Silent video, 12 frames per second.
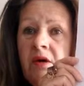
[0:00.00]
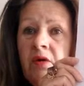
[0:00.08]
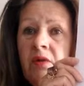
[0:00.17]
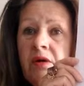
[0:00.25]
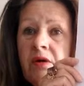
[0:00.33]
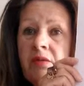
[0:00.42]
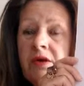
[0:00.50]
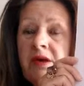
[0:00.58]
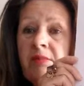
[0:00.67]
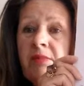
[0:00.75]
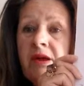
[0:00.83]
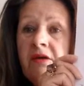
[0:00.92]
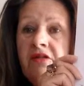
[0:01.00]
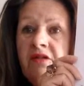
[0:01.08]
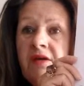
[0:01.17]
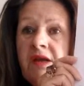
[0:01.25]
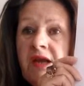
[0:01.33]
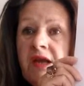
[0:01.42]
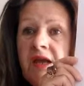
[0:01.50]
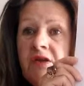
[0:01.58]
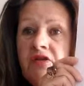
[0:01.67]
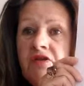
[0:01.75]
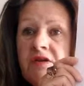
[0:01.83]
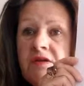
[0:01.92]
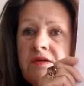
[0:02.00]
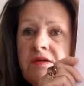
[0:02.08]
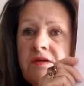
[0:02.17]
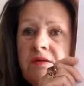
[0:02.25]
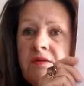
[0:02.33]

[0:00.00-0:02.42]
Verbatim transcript: artwork will get a blast of healing energies.